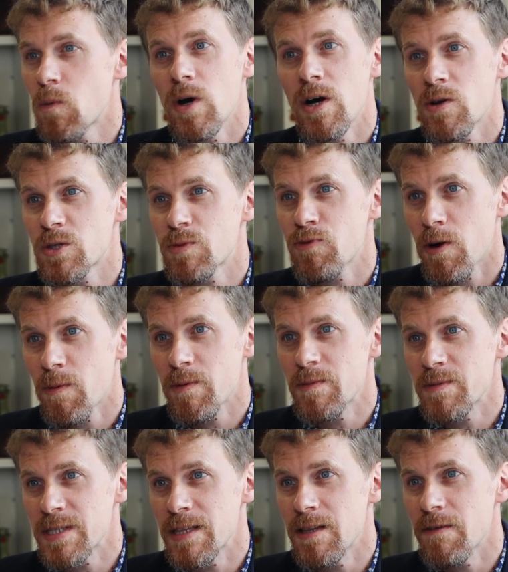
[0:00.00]
world's
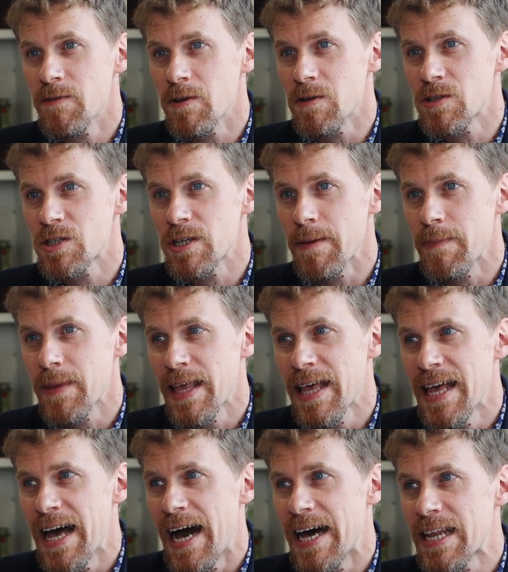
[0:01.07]
problems in the future.
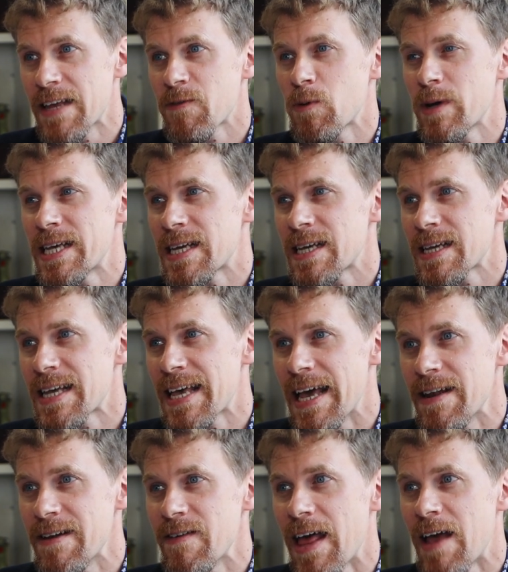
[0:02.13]
And if we can get
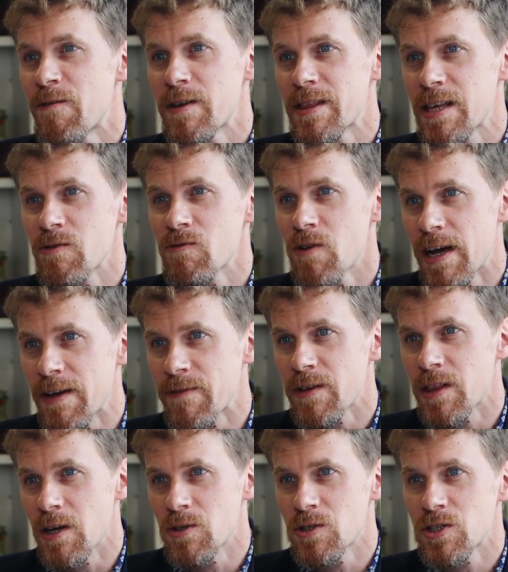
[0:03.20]
everything right for
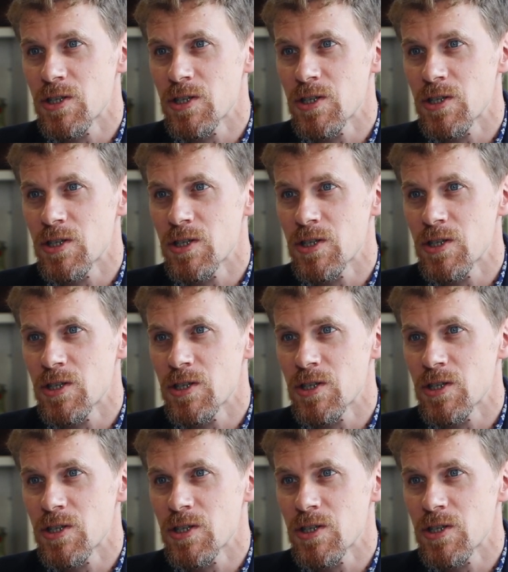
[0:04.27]
those